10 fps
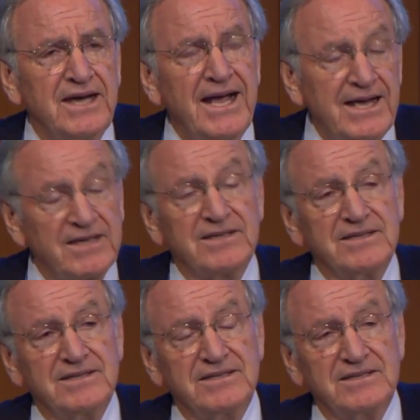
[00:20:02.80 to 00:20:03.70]
and
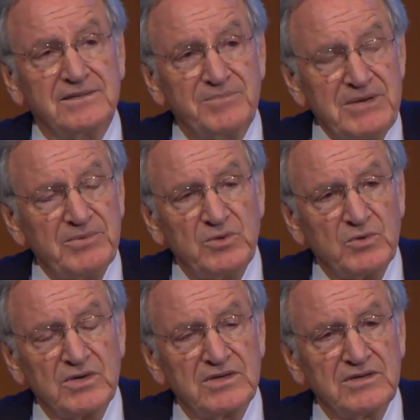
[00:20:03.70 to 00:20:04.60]
the people who
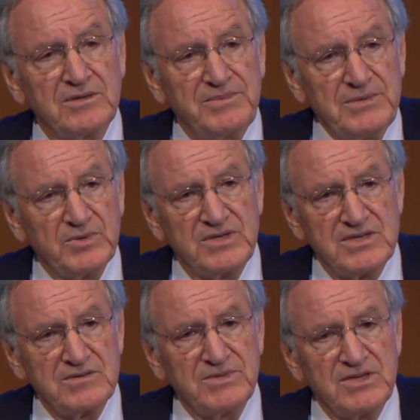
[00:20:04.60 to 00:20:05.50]
work there, the people with
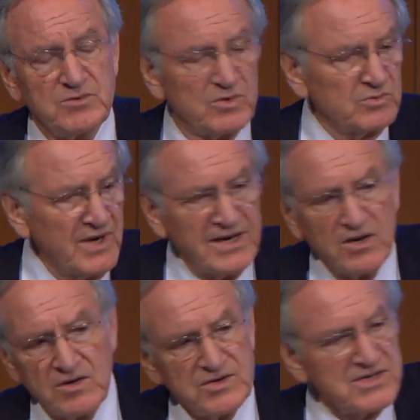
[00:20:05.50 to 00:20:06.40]
disabilities, work right
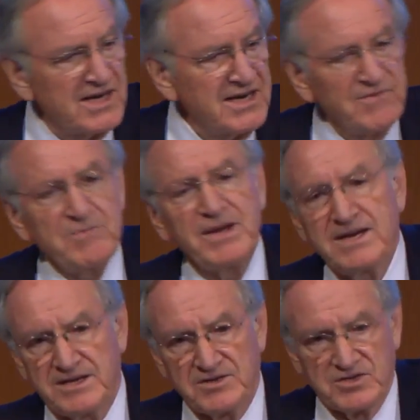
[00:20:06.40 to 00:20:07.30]
alongside
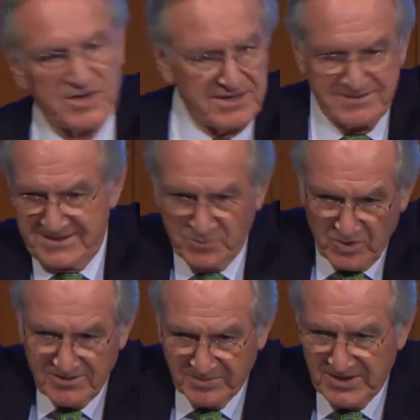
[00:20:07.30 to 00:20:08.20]
everybody else. They're not in
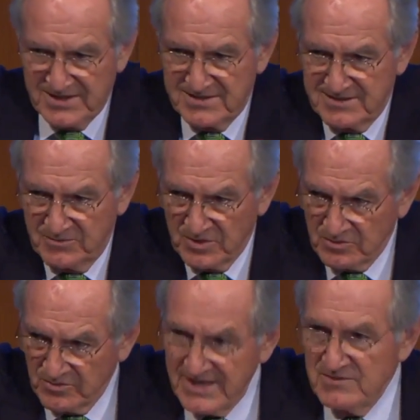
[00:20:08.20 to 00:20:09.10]
one place. They work
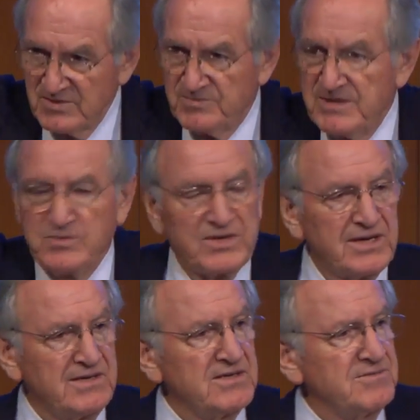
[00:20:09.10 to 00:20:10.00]
right with people
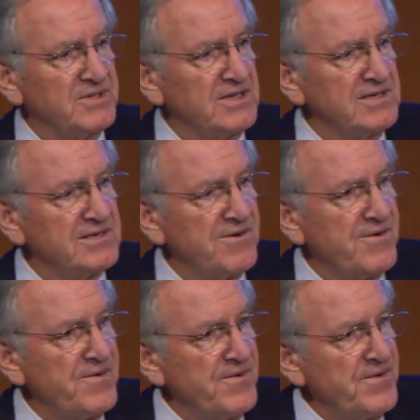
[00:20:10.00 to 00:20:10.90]
without disabilities.
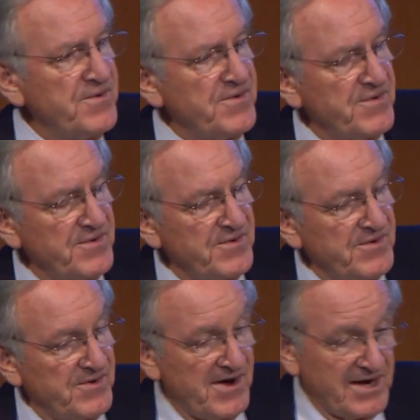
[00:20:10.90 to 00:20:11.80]

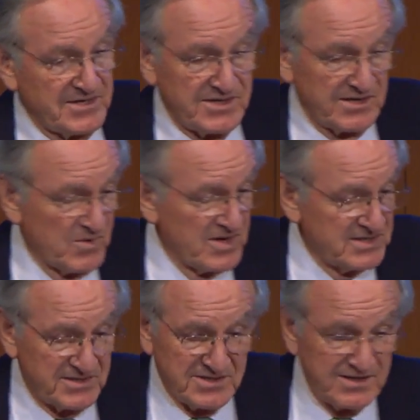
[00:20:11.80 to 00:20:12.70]
And as Doug
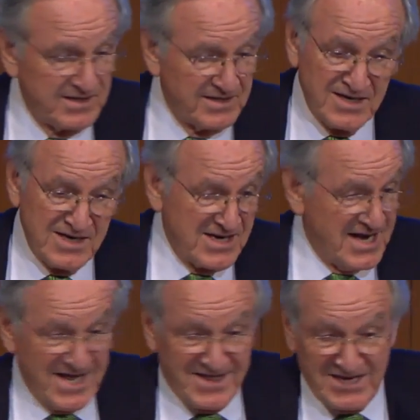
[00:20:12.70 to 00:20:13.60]
Rawson said,
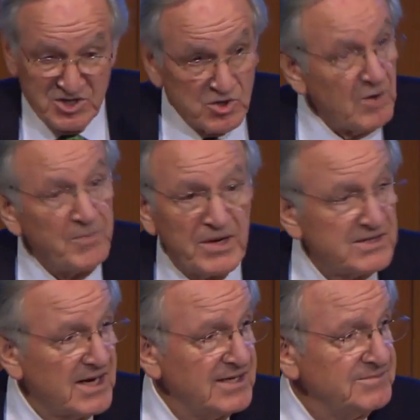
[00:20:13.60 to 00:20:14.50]
they show up on
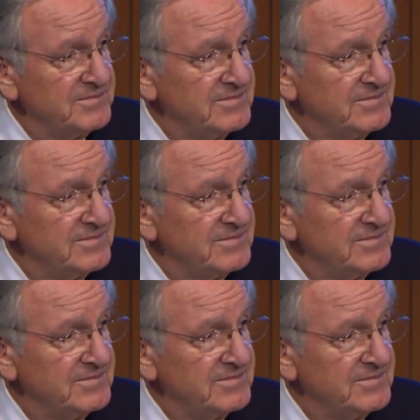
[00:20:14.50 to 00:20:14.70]
time.